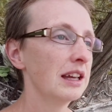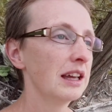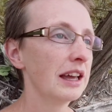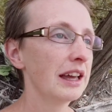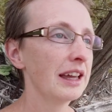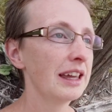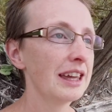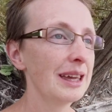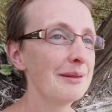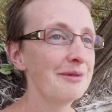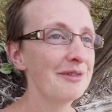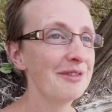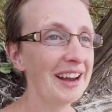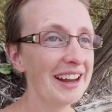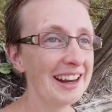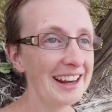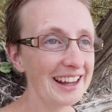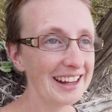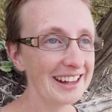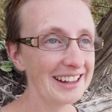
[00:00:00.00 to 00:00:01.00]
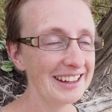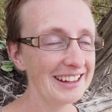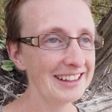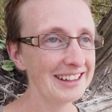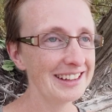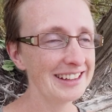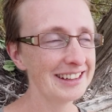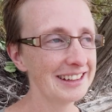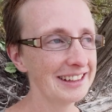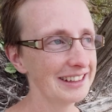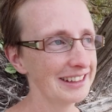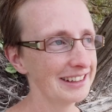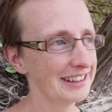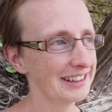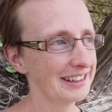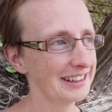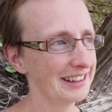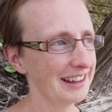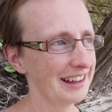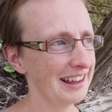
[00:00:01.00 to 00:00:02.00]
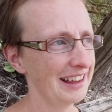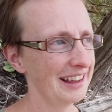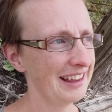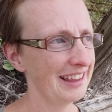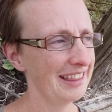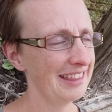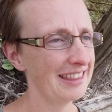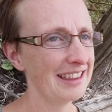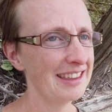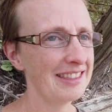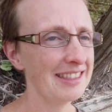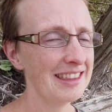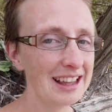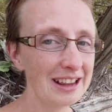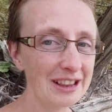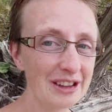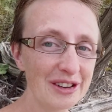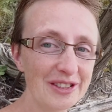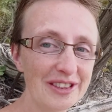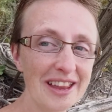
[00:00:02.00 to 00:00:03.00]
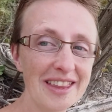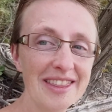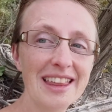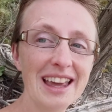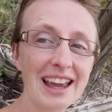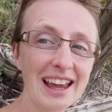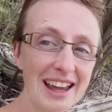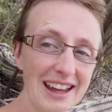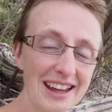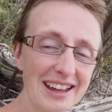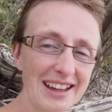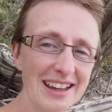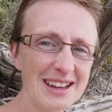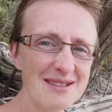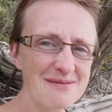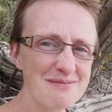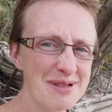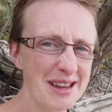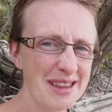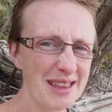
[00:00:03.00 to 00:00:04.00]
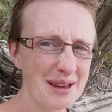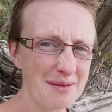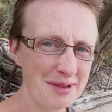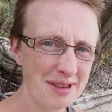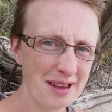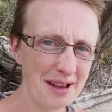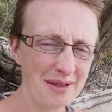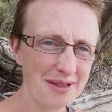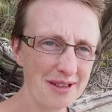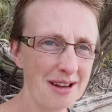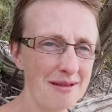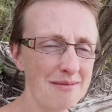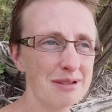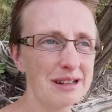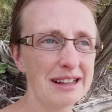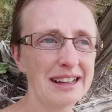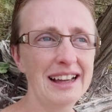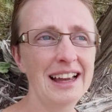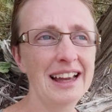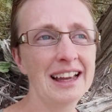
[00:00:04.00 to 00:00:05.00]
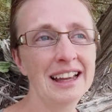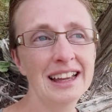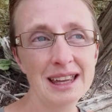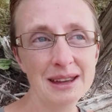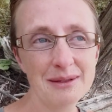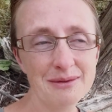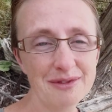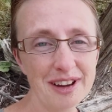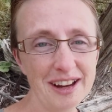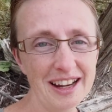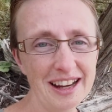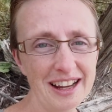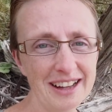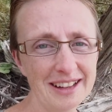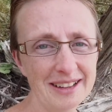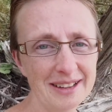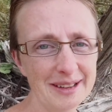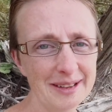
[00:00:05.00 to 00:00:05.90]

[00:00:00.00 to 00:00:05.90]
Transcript: and keep fighting, then they learn that they can pick themselves up and keep fighting.